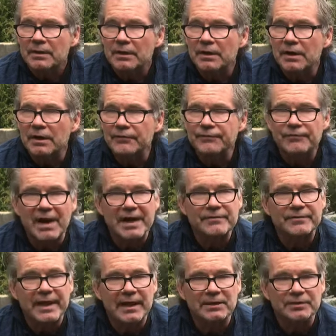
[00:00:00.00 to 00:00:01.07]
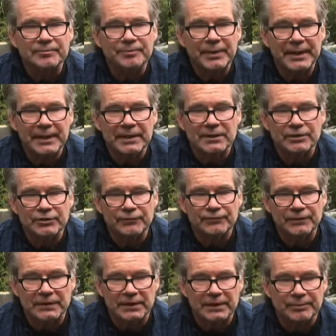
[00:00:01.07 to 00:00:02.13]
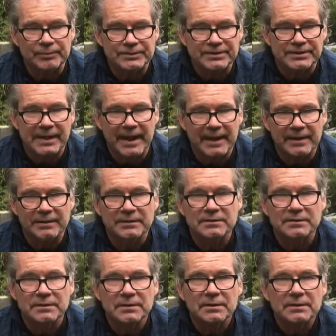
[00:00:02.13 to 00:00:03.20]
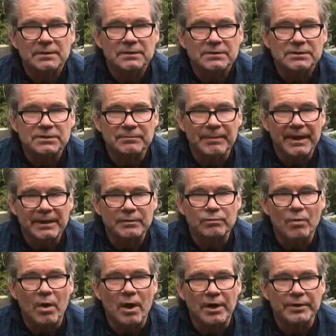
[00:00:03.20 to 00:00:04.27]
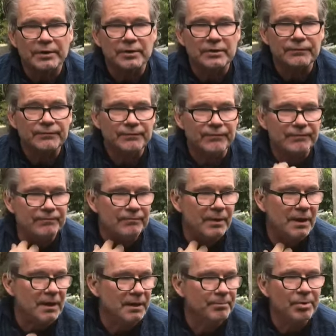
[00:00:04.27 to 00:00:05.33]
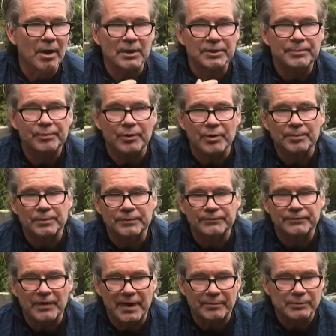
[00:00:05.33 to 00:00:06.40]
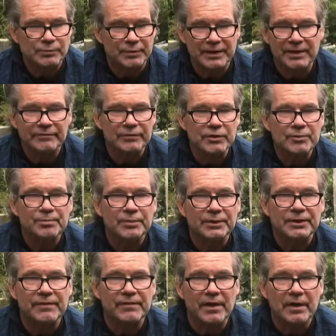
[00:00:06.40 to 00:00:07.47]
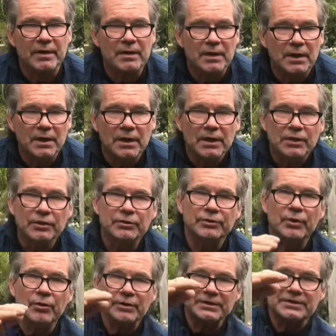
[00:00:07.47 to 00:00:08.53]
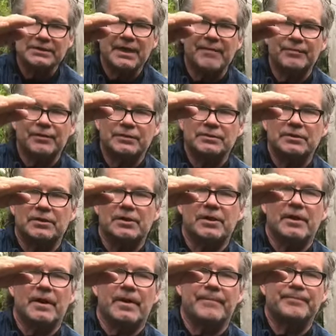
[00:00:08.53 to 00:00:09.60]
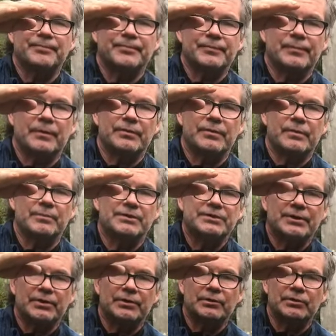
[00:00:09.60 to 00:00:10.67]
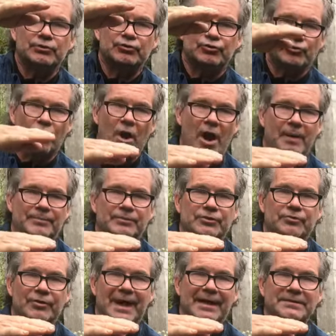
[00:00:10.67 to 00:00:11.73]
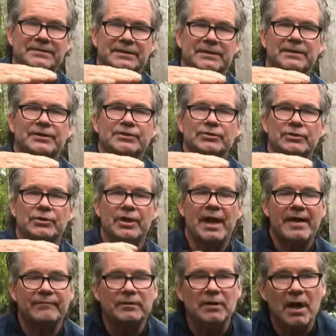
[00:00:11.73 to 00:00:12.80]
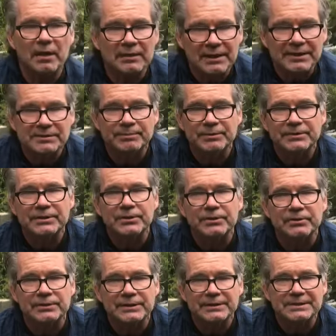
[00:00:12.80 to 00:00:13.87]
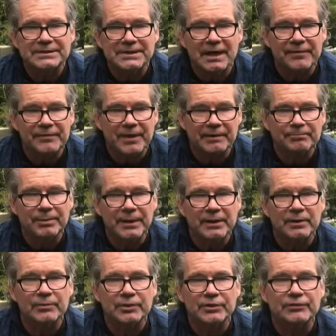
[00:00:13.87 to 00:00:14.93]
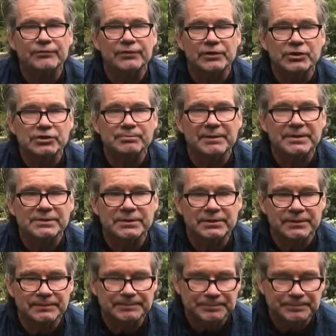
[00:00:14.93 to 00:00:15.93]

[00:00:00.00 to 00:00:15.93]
5-gallon pail and you fill it up with sand, cement, water, polypropylene fibers, whatever you put in there, you'll notice that the material drops drastically. So you'll have a lot less material inside that pail when you're finished mixing it.